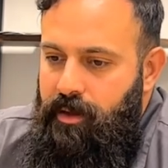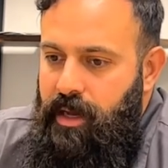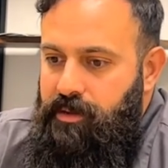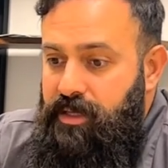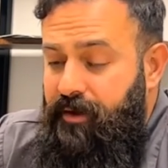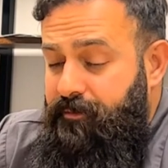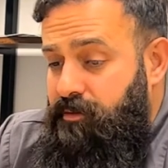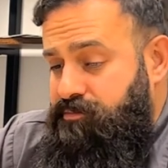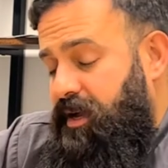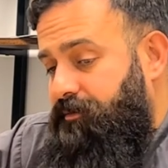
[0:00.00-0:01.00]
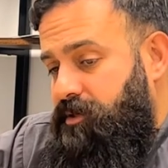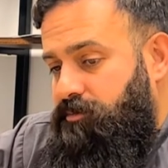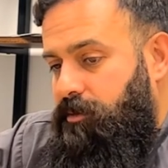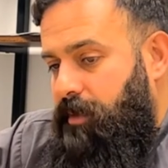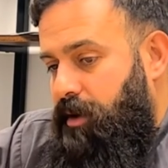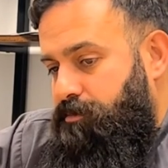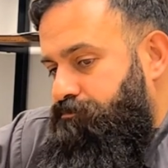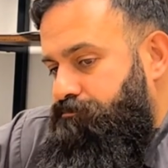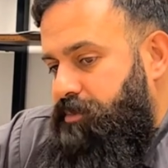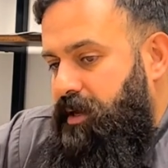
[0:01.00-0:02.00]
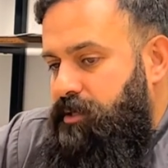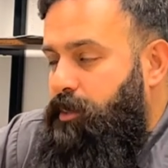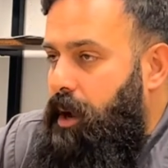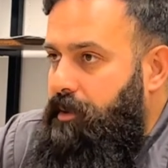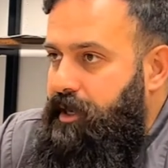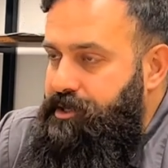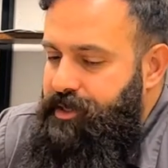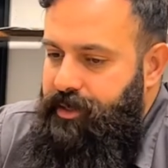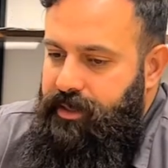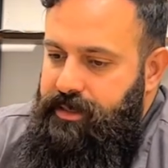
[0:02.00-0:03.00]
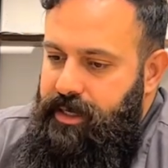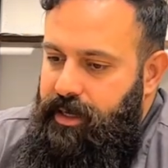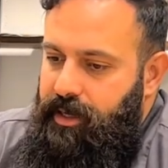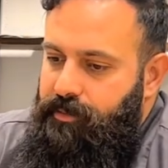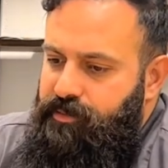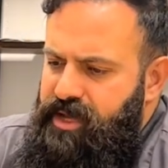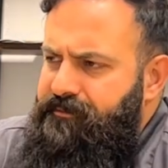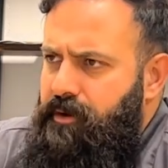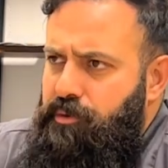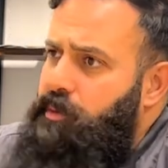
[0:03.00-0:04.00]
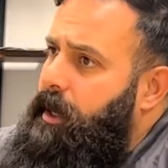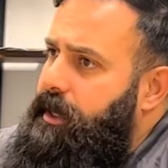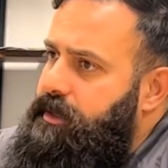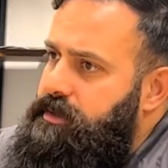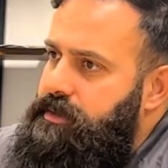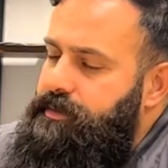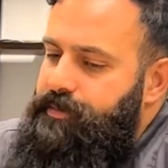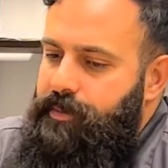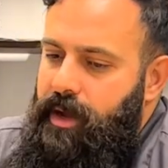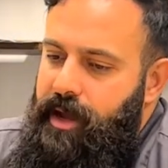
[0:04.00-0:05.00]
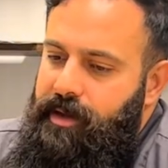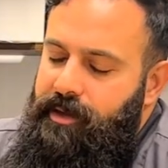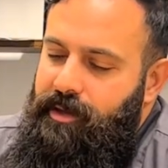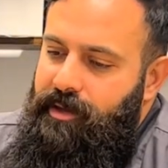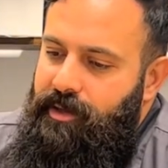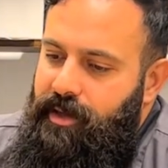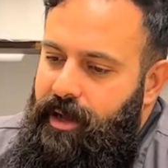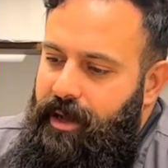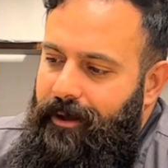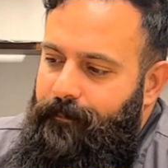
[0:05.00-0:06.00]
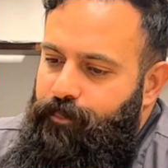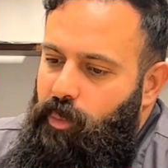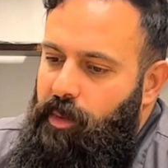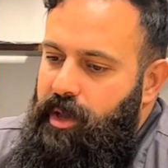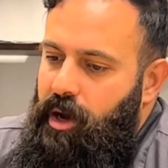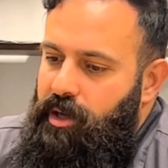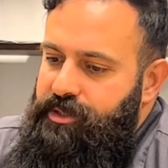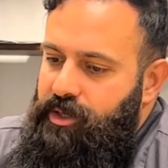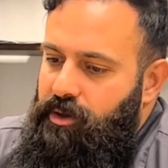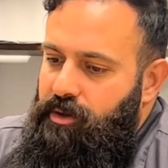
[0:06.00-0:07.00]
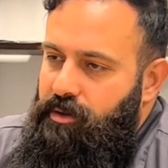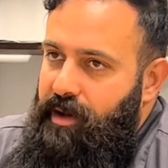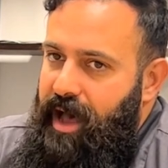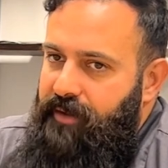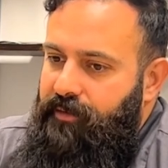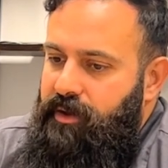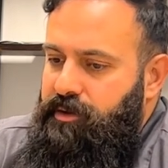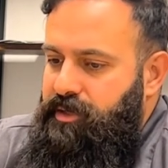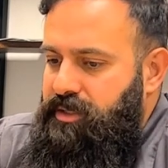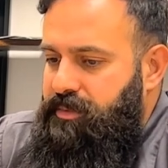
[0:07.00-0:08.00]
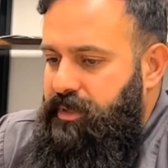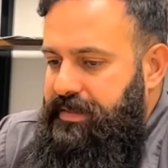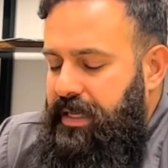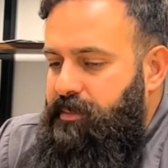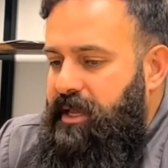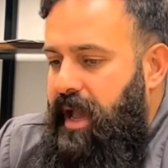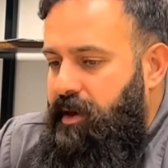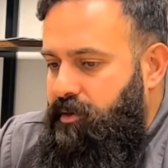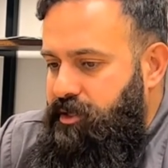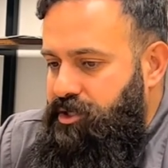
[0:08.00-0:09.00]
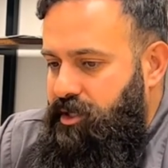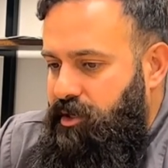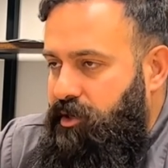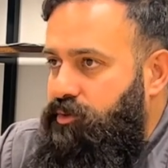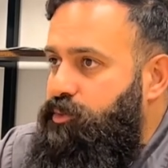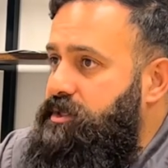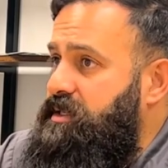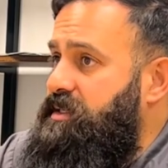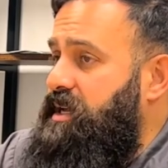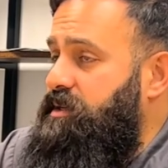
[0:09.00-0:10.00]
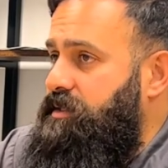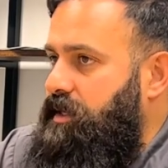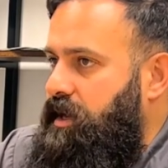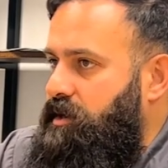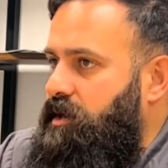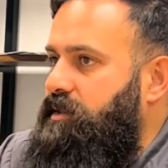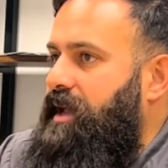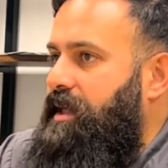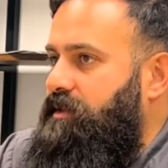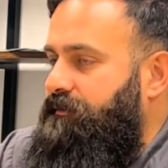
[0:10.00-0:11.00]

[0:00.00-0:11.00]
Yeah, software software is our biggest property engineering team, software and robotics. Yeah. Right. Um, but we also have other disciplines like mechanical engineering, who puts the cells together, the end